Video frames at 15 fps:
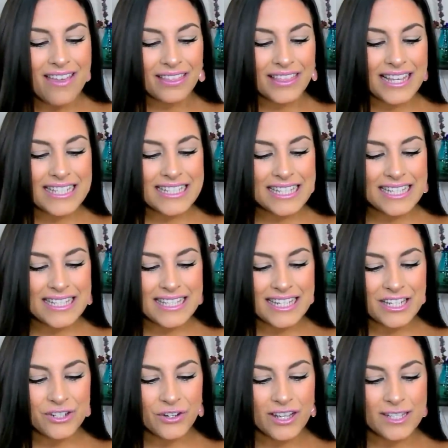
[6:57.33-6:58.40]
This is
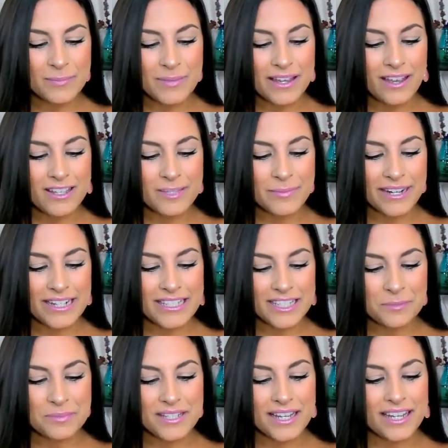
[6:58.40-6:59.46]
the Trust Me Cosmetics
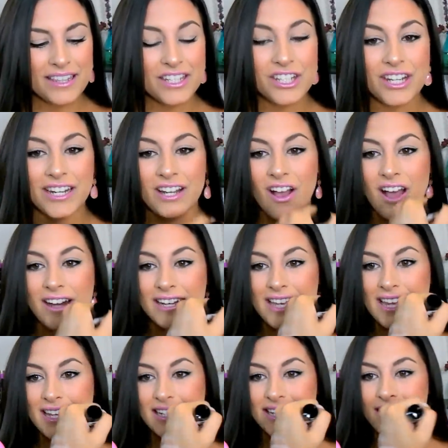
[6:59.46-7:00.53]
lipstick in the shade Cotton
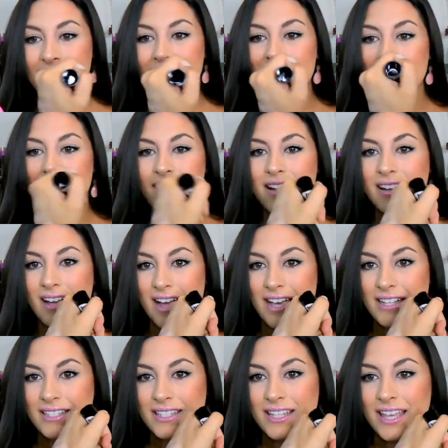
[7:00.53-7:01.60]
Candy.
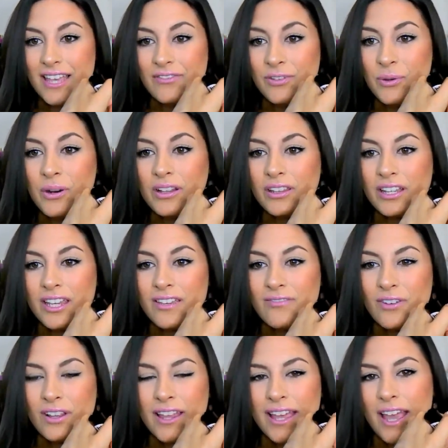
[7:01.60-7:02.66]
Guys, if you are looking
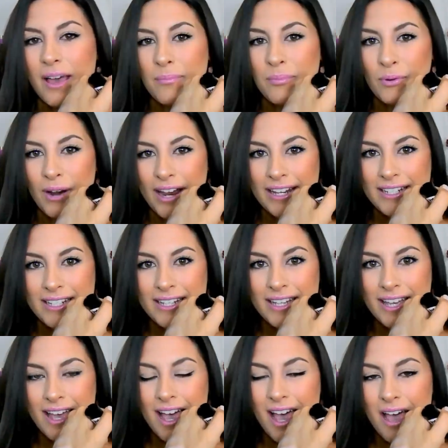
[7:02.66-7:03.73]
for like bright,
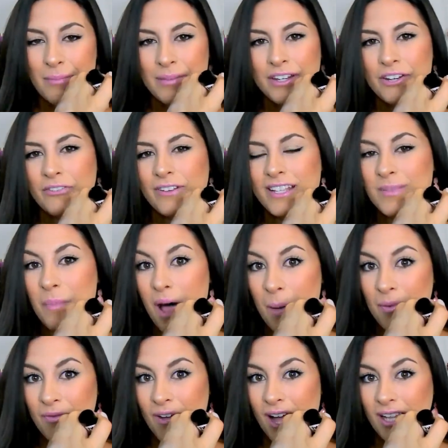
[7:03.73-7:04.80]
um, in-your-face
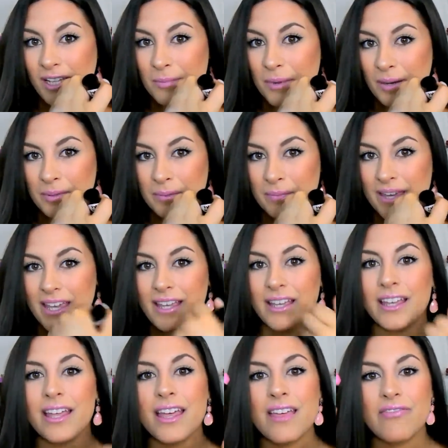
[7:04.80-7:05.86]
pop of color Barbie
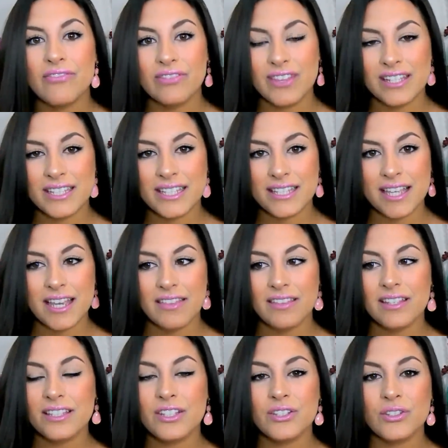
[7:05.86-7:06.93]
pink, this is it.
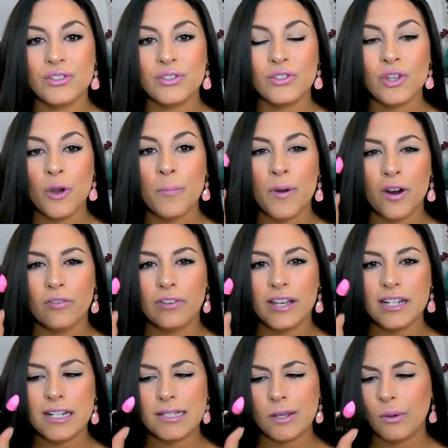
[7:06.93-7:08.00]
This is so
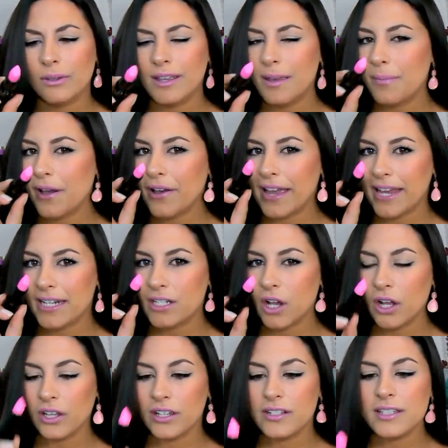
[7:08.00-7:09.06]
perfect. It's only about eight
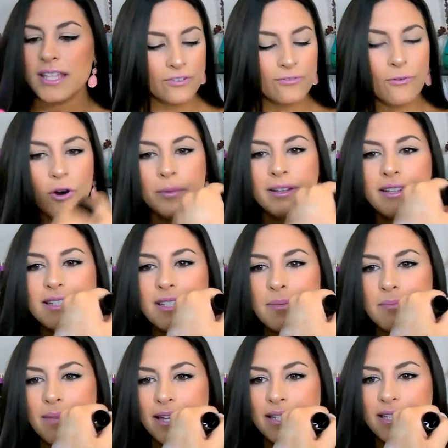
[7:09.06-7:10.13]
dollars. Their formula is
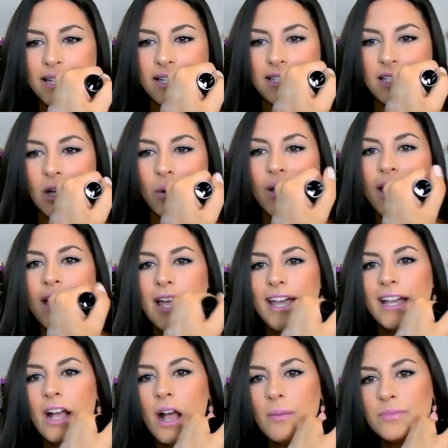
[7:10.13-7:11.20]
amazing. So
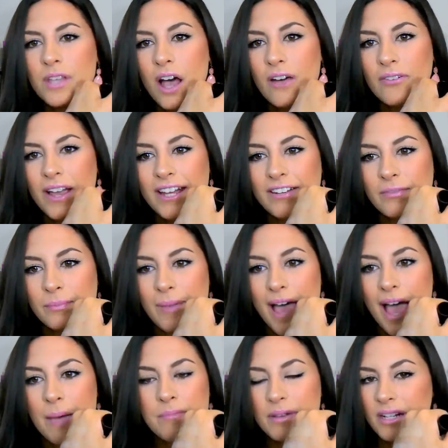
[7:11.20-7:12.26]
it comes off kind of
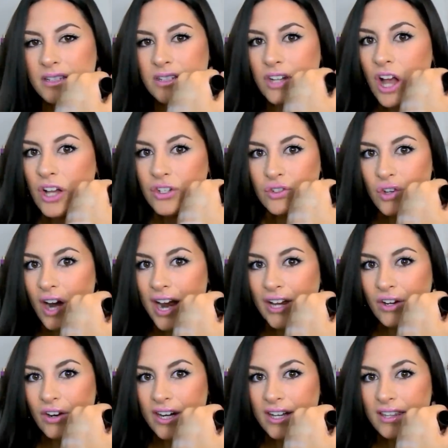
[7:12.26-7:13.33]
matte, but it's not drying
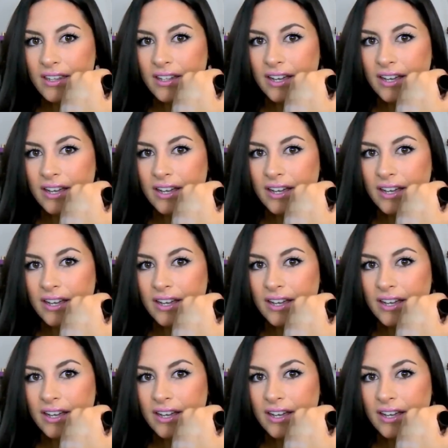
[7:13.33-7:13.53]
or anything